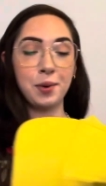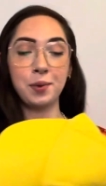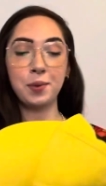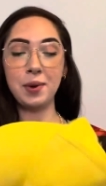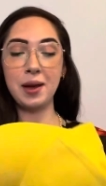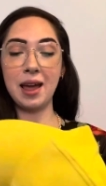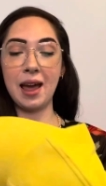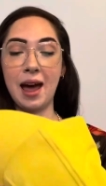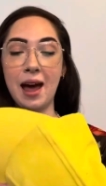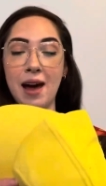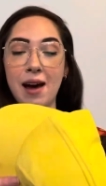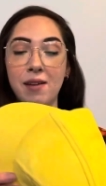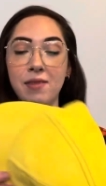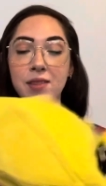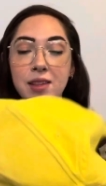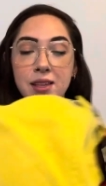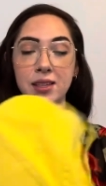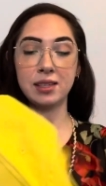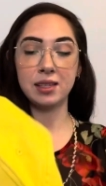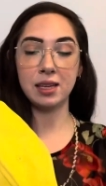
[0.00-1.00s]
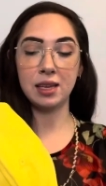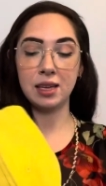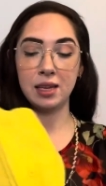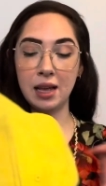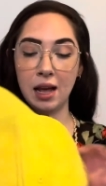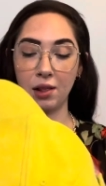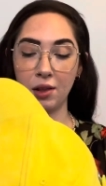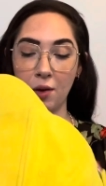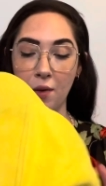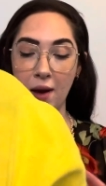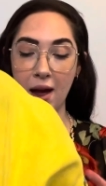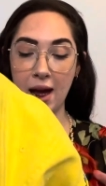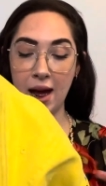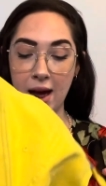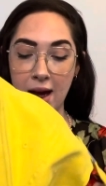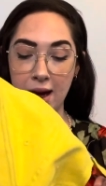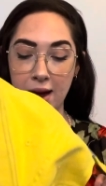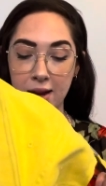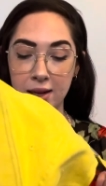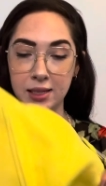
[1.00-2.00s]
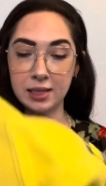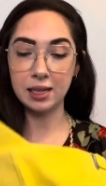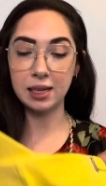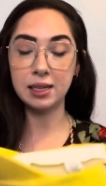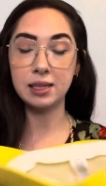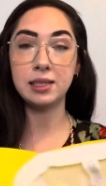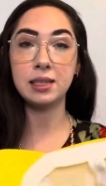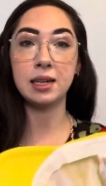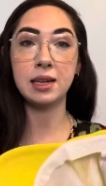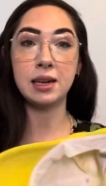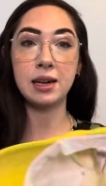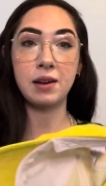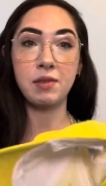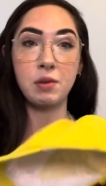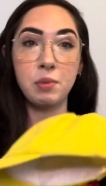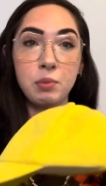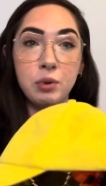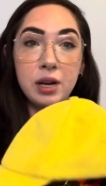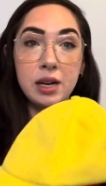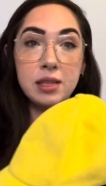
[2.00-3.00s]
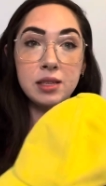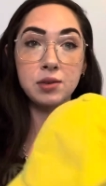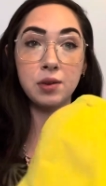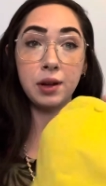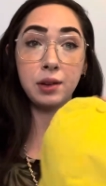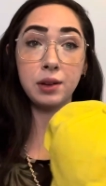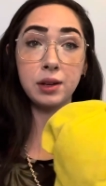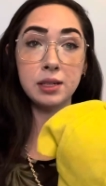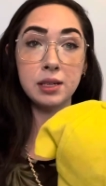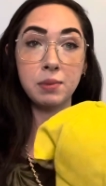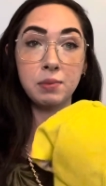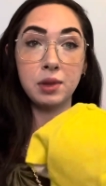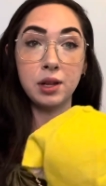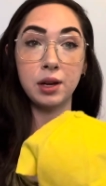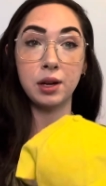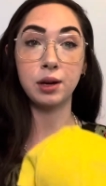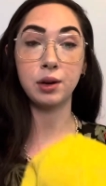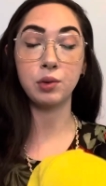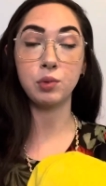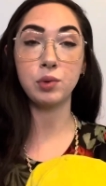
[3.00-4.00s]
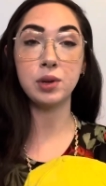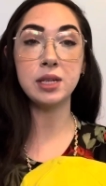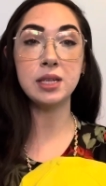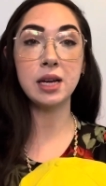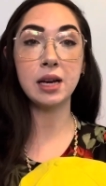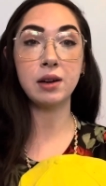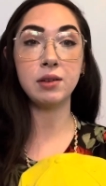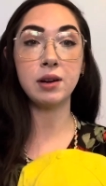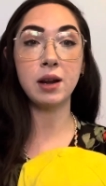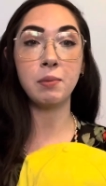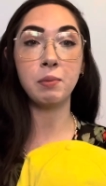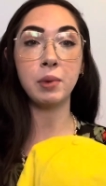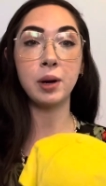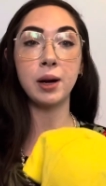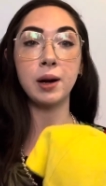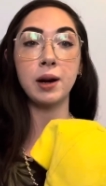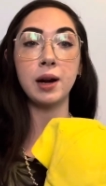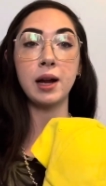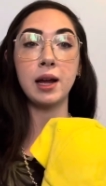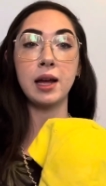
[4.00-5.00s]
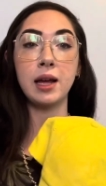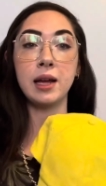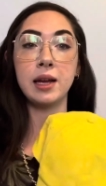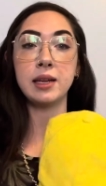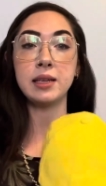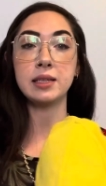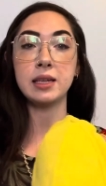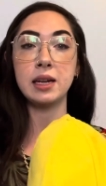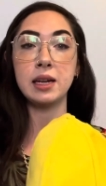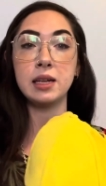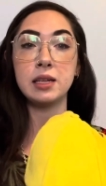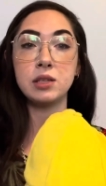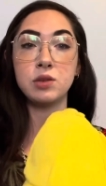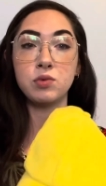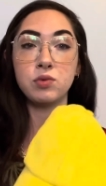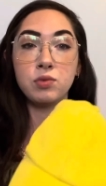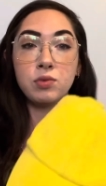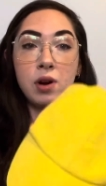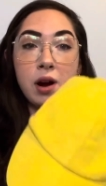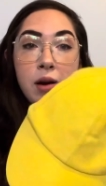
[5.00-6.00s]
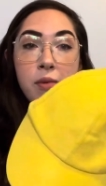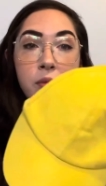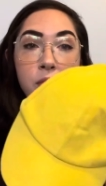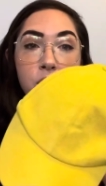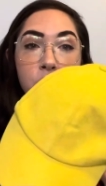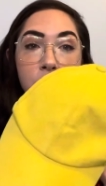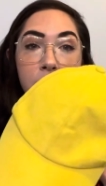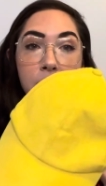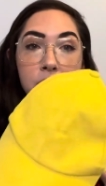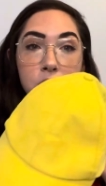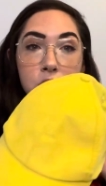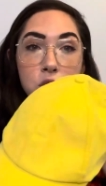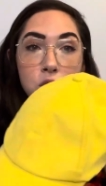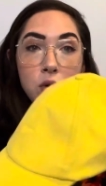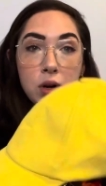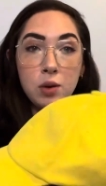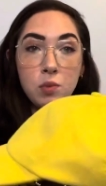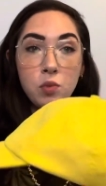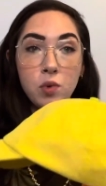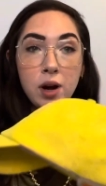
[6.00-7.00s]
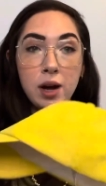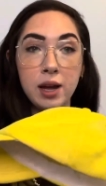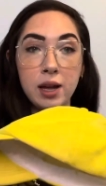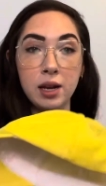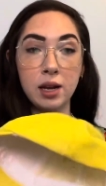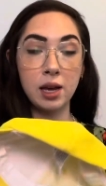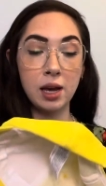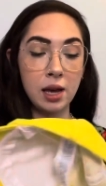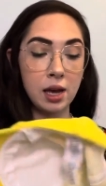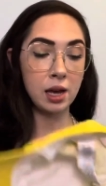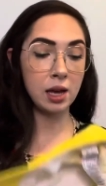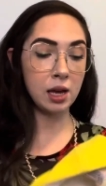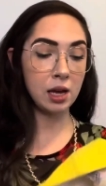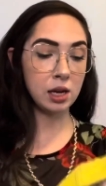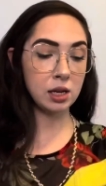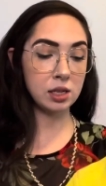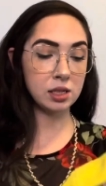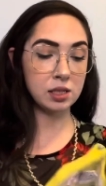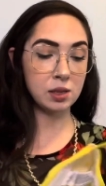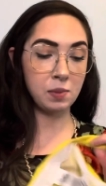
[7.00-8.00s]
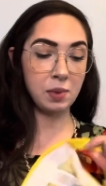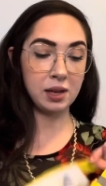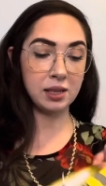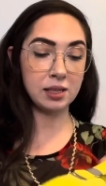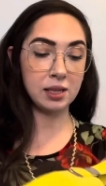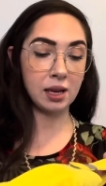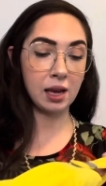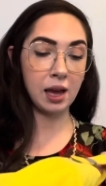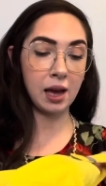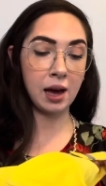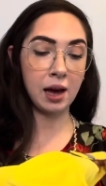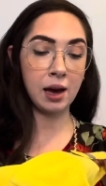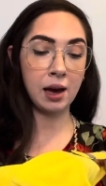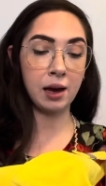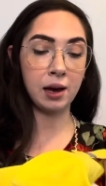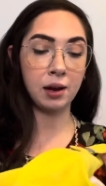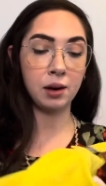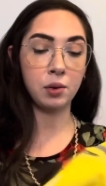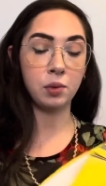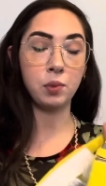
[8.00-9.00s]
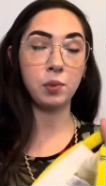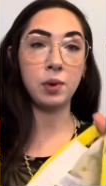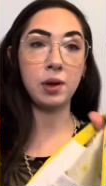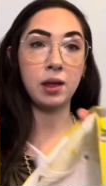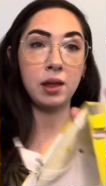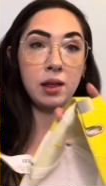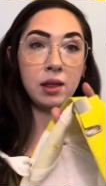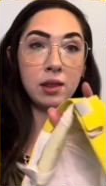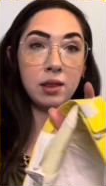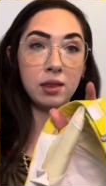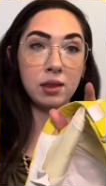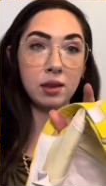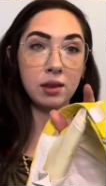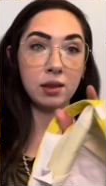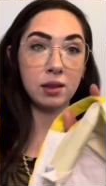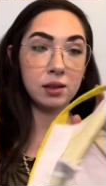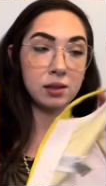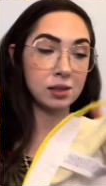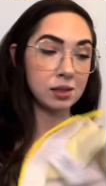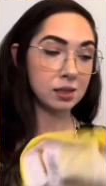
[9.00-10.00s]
we have this yellow hat. It didn't have a brand, so I looked up the retail number and it is from Forever 21. Just a basic hat with this.